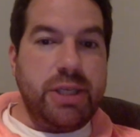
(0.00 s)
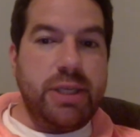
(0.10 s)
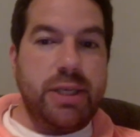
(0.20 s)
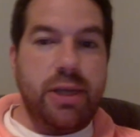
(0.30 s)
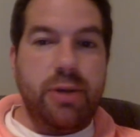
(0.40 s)
And
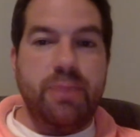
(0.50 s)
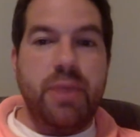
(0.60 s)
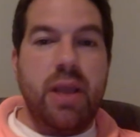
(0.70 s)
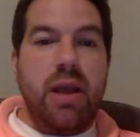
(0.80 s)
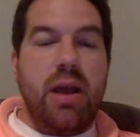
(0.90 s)
so
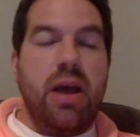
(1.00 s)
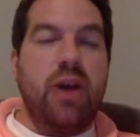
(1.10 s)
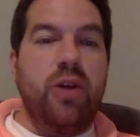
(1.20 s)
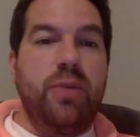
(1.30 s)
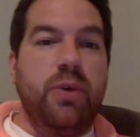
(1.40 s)
I
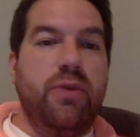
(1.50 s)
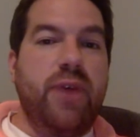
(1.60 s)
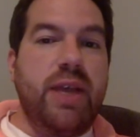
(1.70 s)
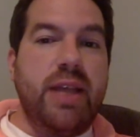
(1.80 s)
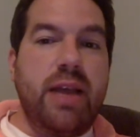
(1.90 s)
hope you'll
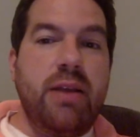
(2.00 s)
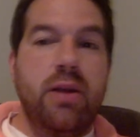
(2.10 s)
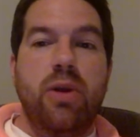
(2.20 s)
find that